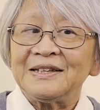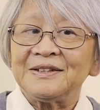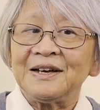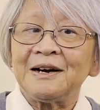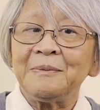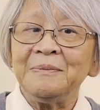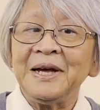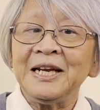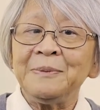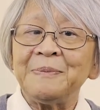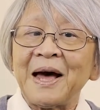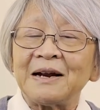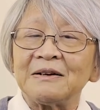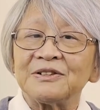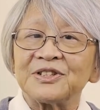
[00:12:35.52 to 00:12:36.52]
There are many
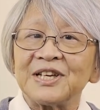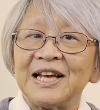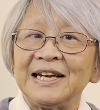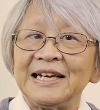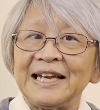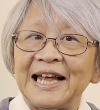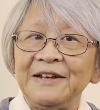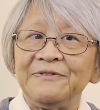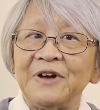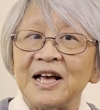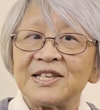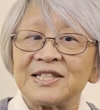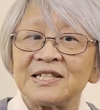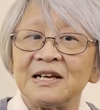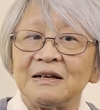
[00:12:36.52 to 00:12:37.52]
battles in life
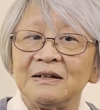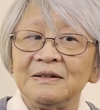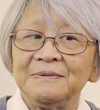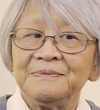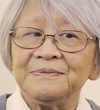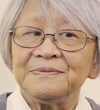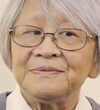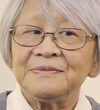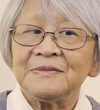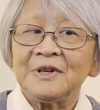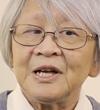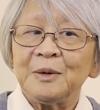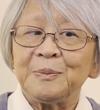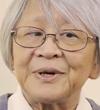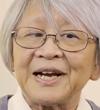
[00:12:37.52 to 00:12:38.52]
still,
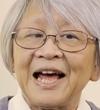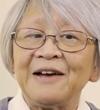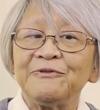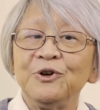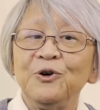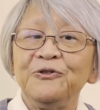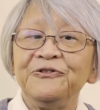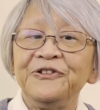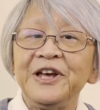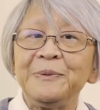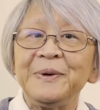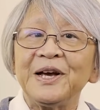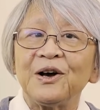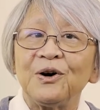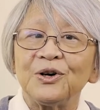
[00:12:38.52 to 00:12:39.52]
but I have no fear
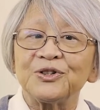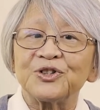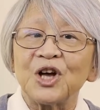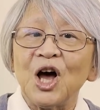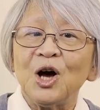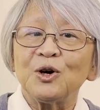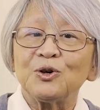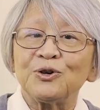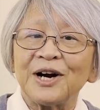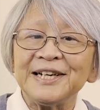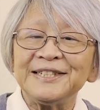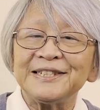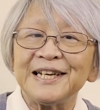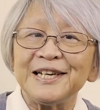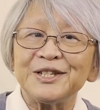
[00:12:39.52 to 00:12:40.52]
because
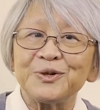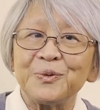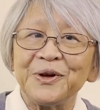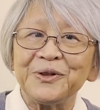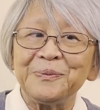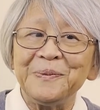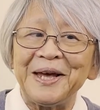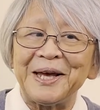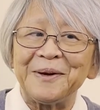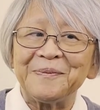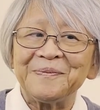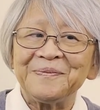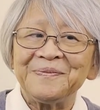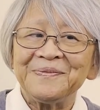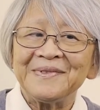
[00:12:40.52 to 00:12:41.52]
Christ is with me.
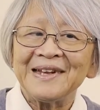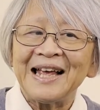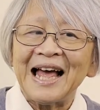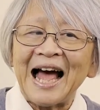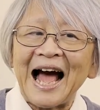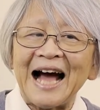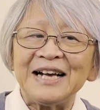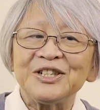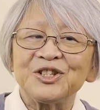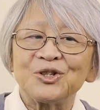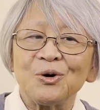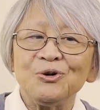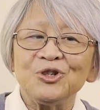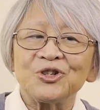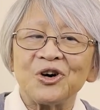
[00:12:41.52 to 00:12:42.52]
I
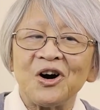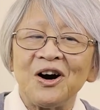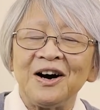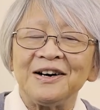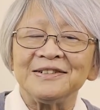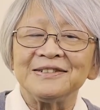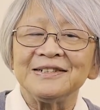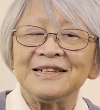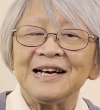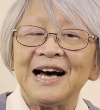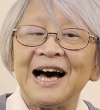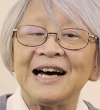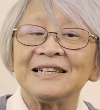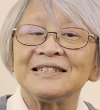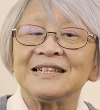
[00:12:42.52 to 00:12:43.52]
soldier on
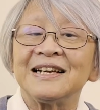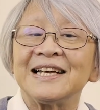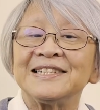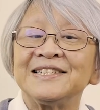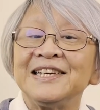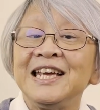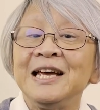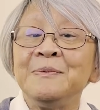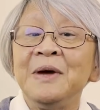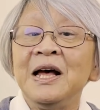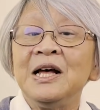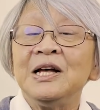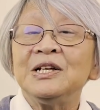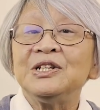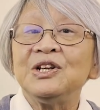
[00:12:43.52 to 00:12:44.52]
until I see him
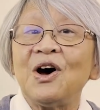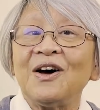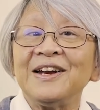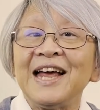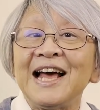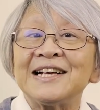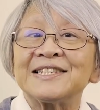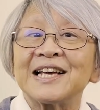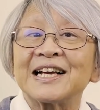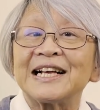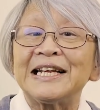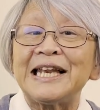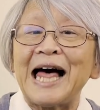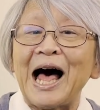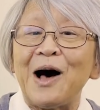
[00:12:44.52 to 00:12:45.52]
not as a
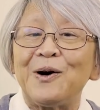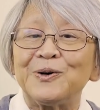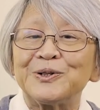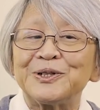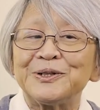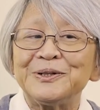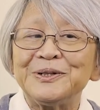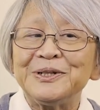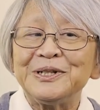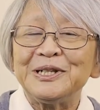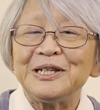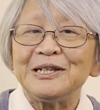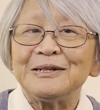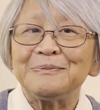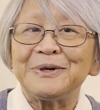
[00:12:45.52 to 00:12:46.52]
cloud,
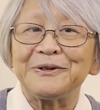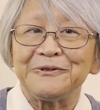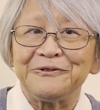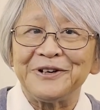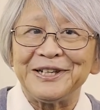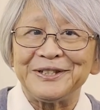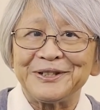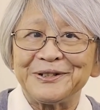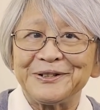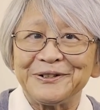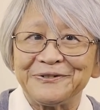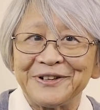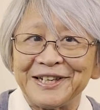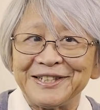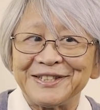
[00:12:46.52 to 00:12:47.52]
but face to
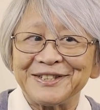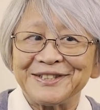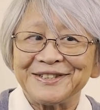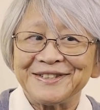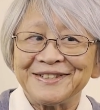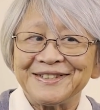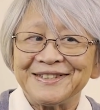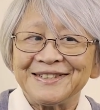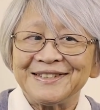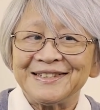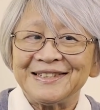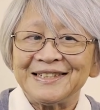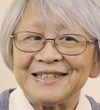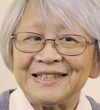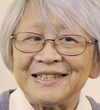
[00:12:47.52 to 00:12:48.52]
face.
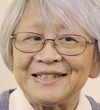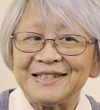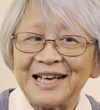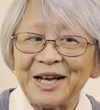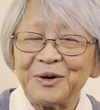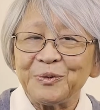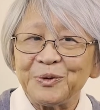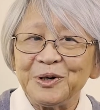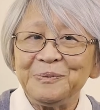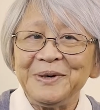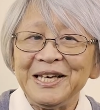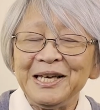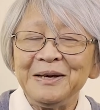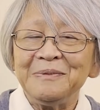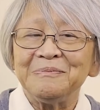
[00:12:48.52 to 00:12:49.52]
That will
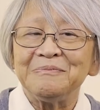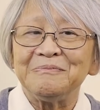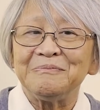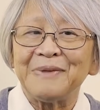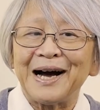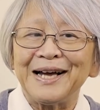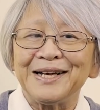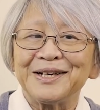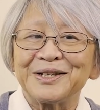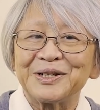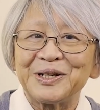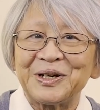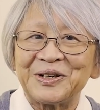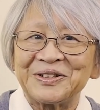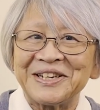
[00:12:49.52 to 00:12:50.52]
be my
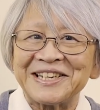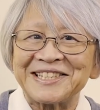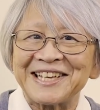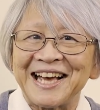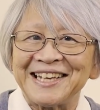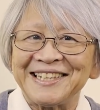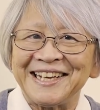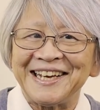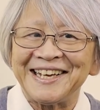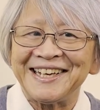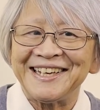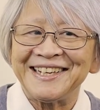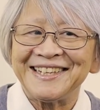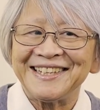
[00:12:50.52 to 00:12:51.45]
glorious day.